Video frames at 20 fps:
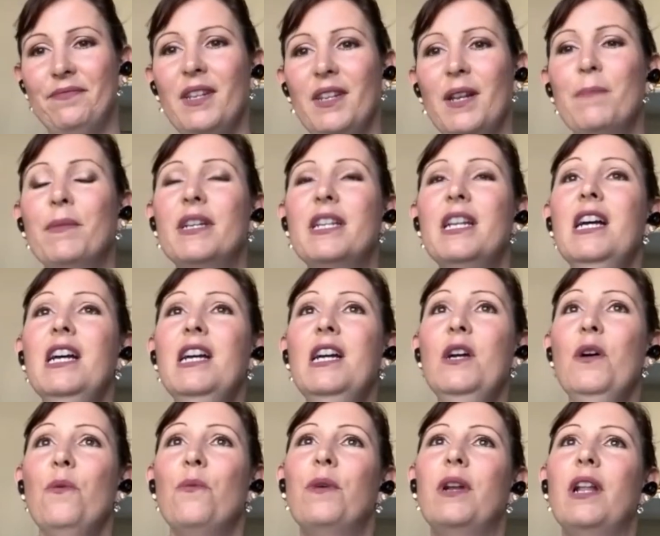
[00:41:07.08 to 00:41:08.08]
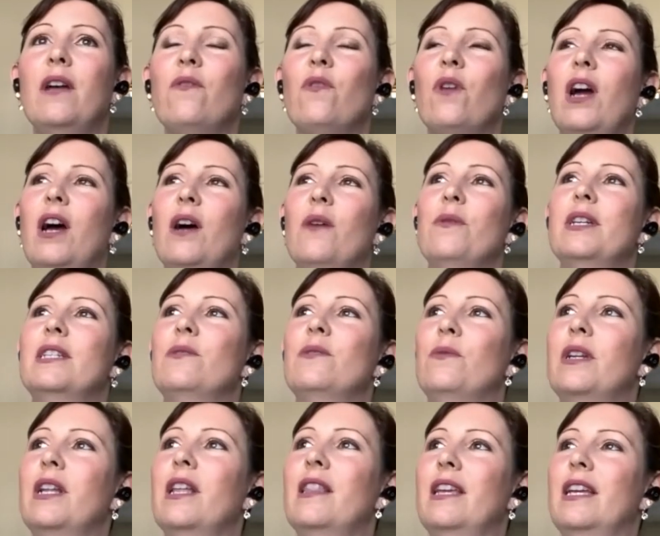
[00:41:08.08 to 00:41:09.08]
But whenever
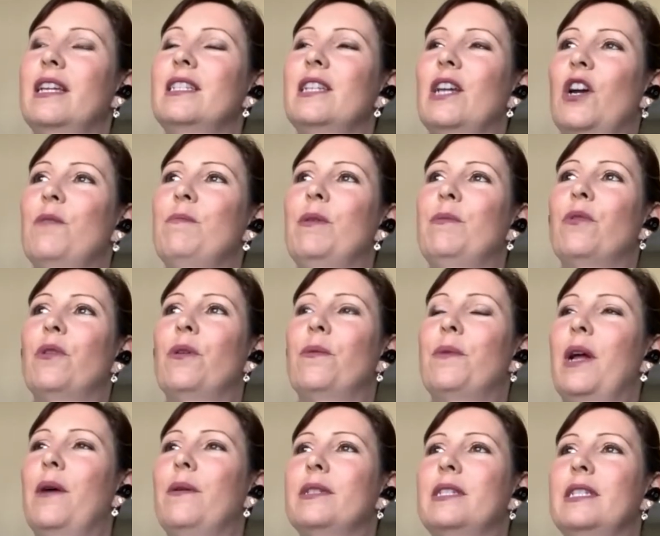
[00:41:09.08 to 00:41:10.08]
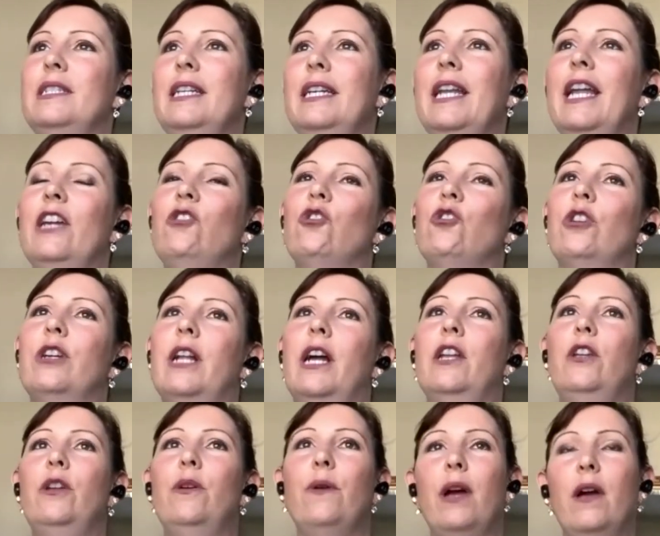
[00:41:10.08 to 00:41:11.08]
one of the things I remember when I was a teenager and I
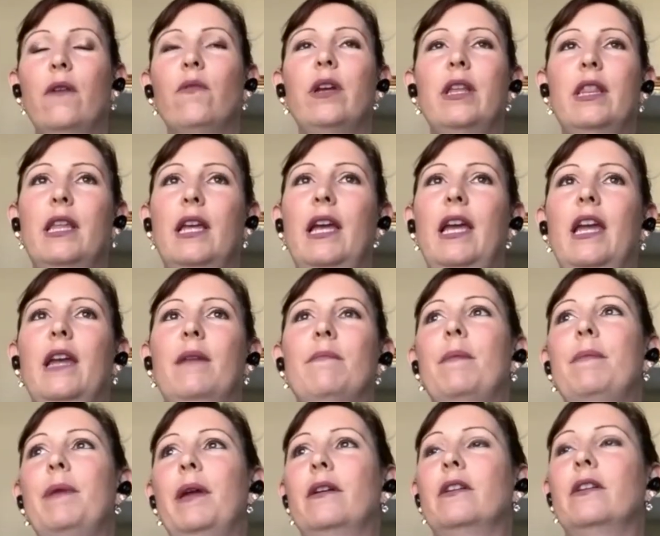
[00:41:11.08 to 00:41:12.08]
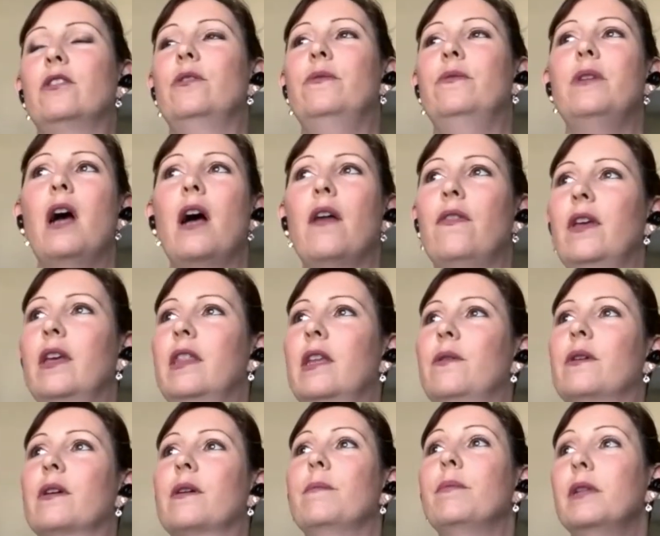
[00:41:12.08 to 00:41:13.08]
knew everything and my parents knew nothing, they were
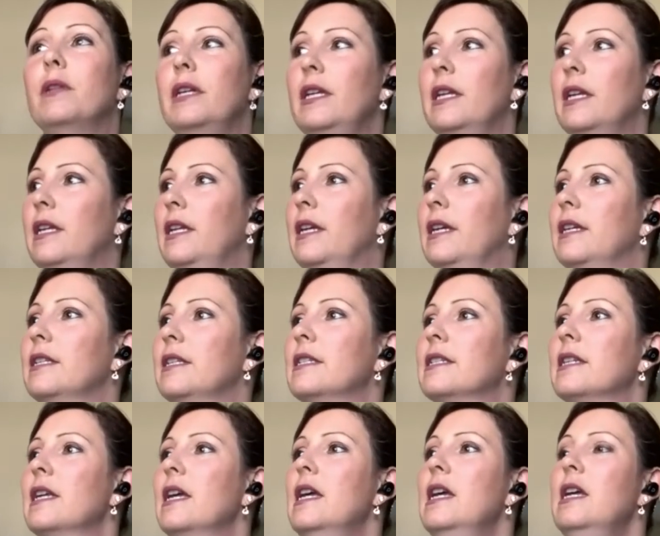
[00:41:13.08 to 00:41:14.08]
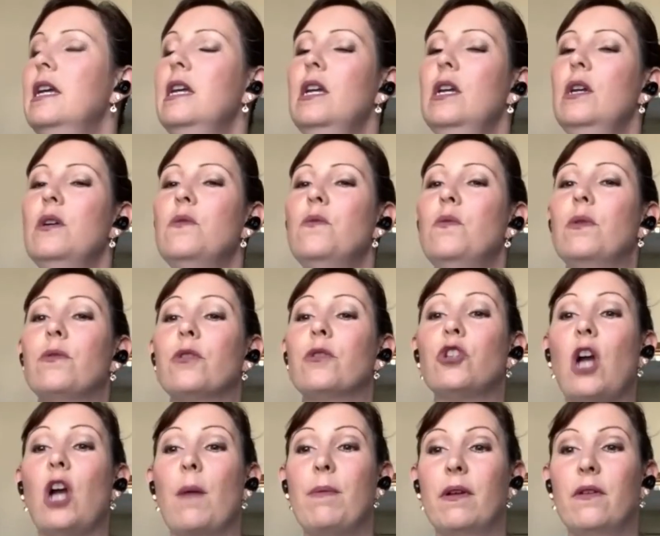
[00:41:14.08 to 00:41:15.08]
complete idiots. We were
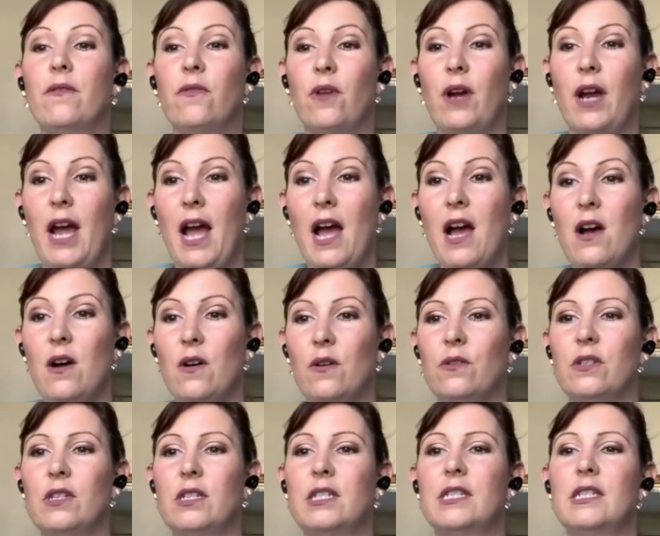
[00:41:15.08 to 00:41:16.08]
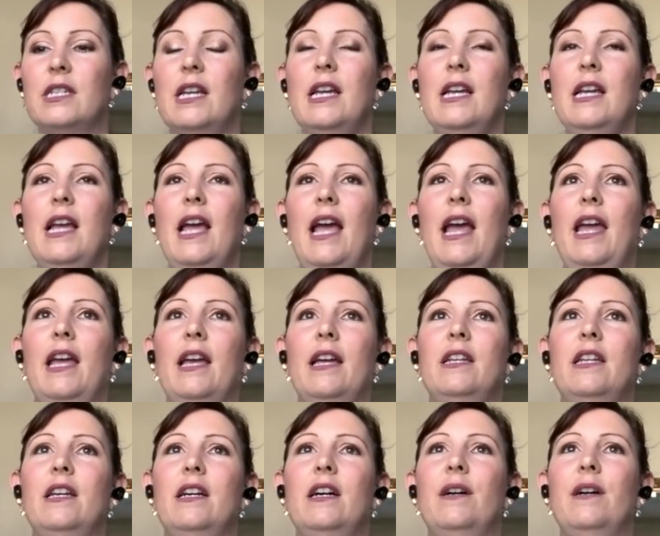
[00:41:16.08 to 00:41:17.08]
shopping for a house. And,
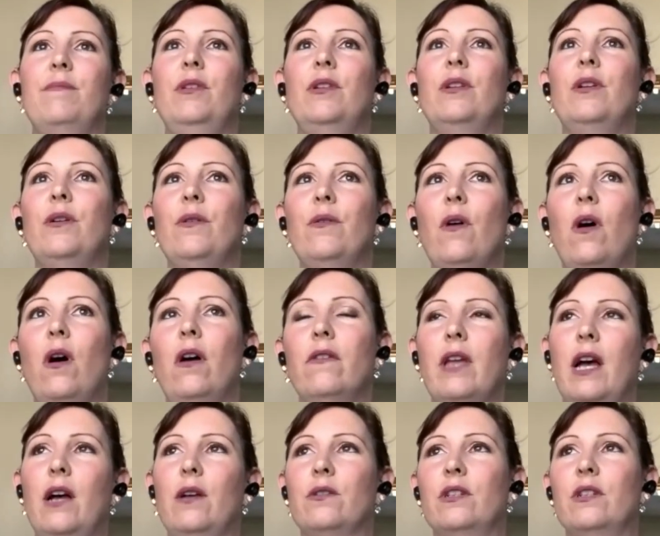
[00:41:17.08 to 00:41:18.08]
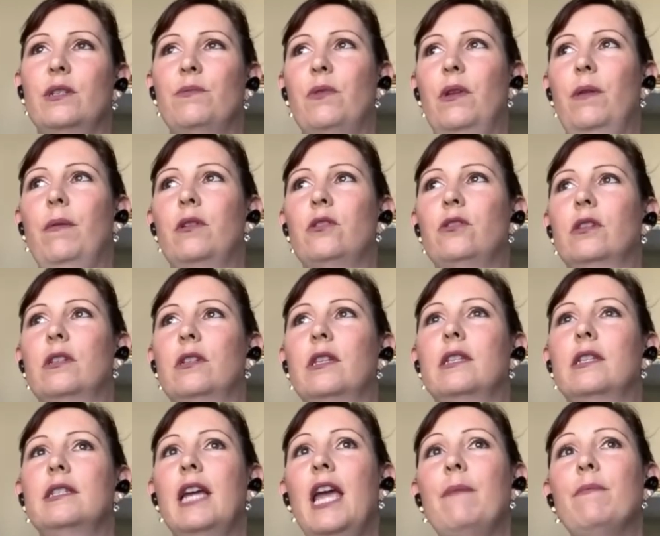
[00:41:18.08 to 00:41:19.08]
all the houses pretty much looked the
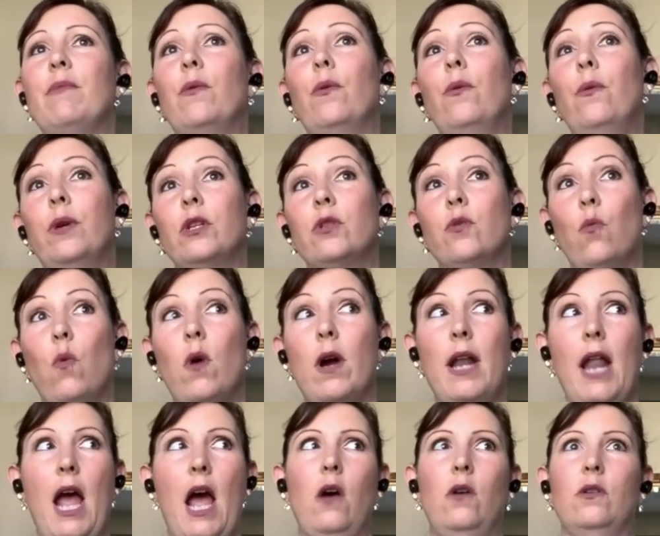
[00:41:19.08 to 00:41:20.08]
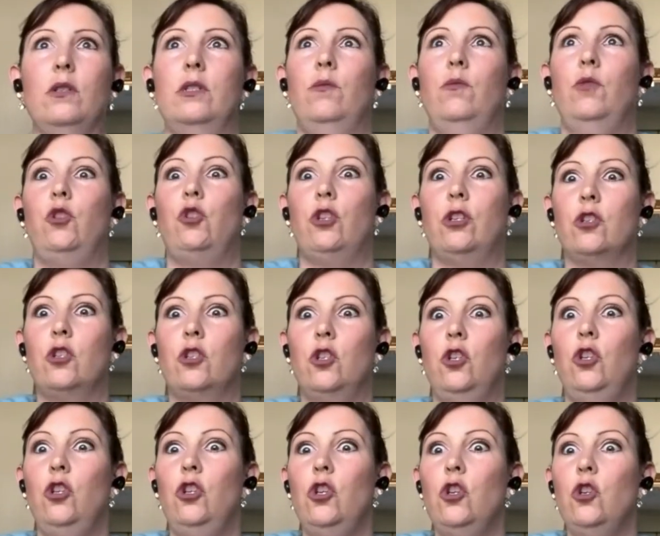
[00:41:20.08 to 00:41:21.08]
same, but we went to one house that was just
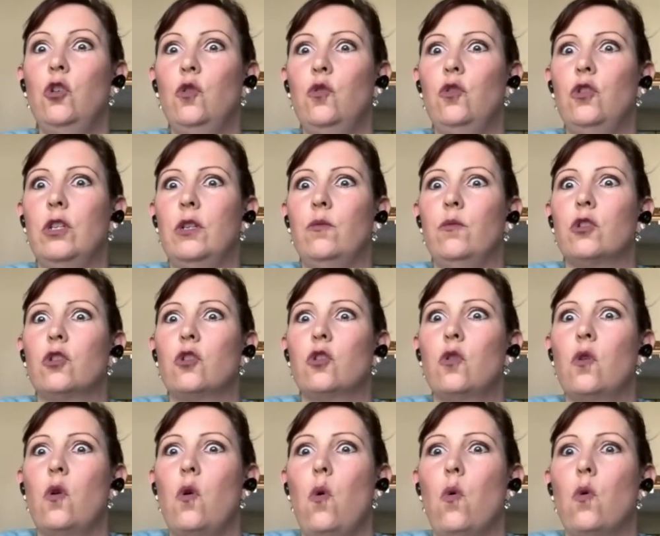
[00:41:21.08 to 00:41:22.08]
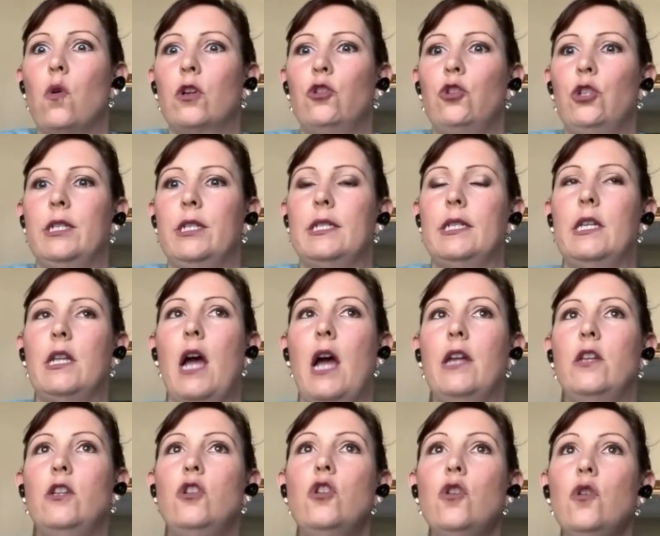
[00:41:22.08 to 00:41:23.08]
huge and it was gorgeous. And I
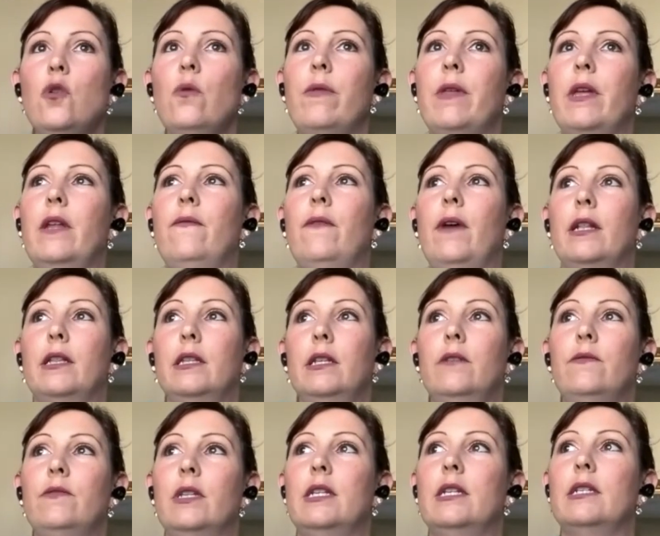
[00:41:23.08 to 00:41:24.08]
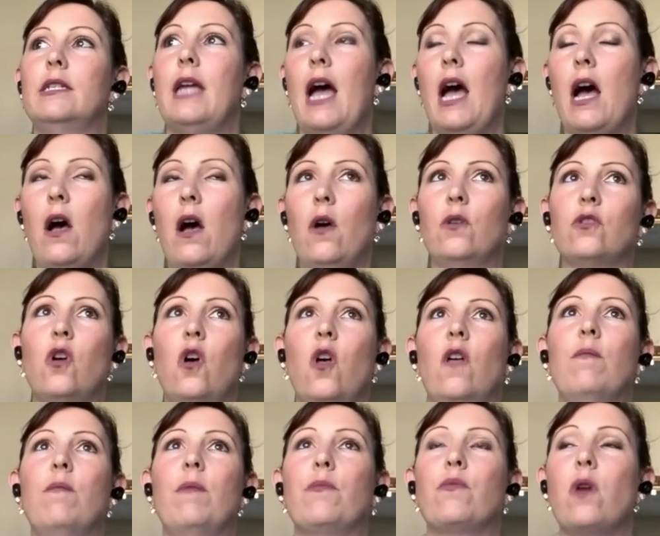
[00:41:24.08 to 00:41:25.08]
knew that if I lived in this house, all of
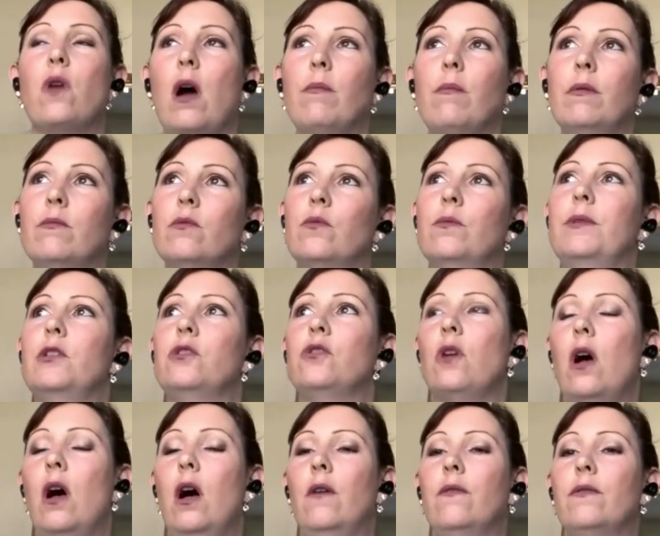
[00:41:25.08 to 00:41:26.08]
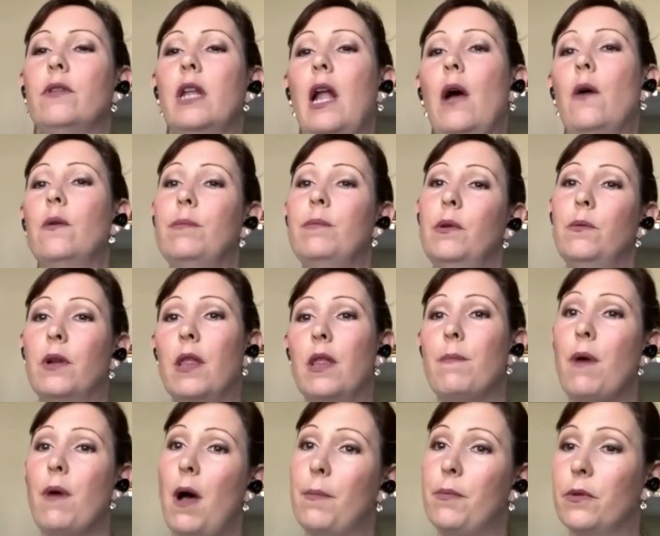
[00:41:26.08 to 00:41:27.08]
my problems would be solved and I would be one of the
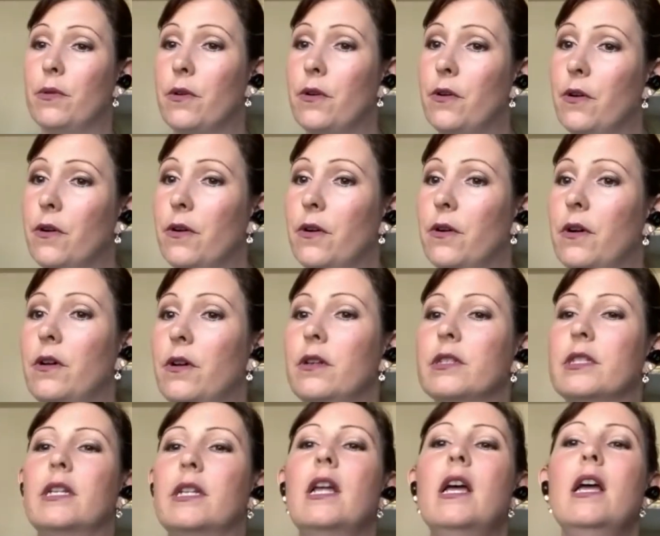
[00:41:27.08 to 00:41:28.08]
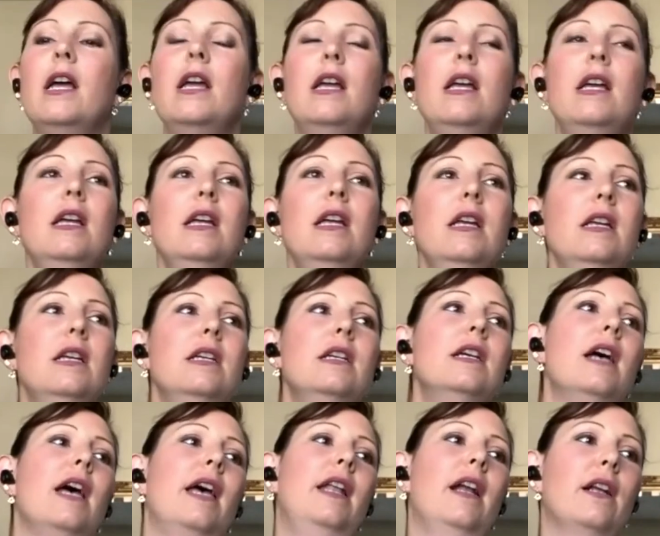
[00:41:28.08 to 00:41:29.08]
popular girls.
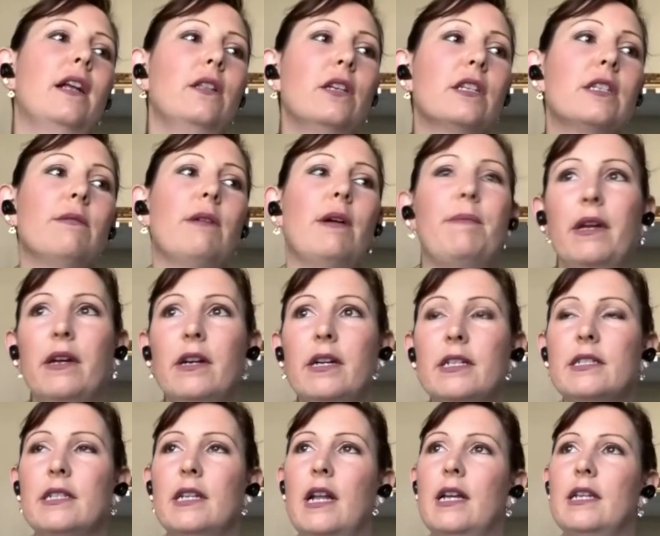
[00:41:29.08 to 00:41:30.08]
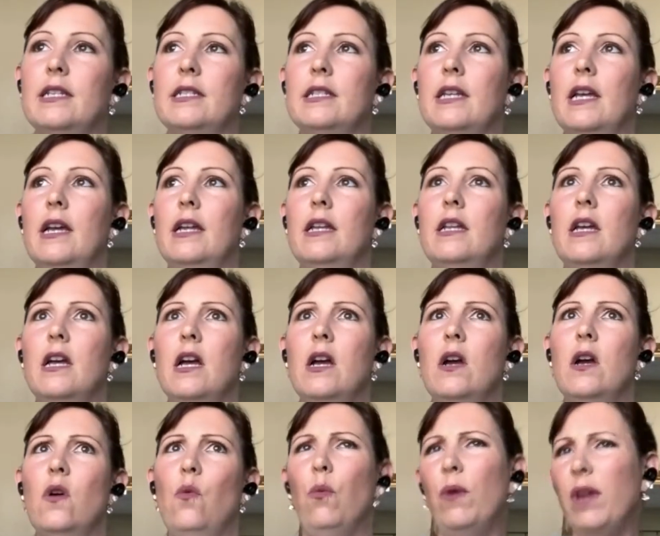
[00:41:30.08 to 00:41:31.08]
And I looked at my parents and I said,
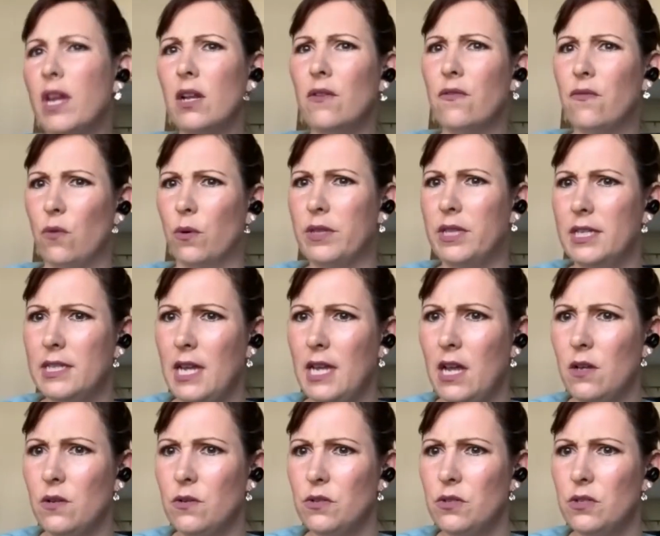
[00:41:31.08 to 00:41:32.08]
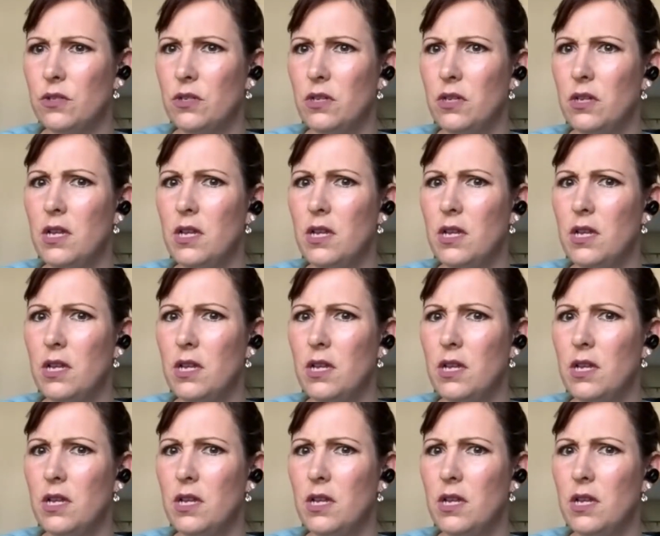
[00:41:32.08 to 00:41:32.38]
we can afford this house?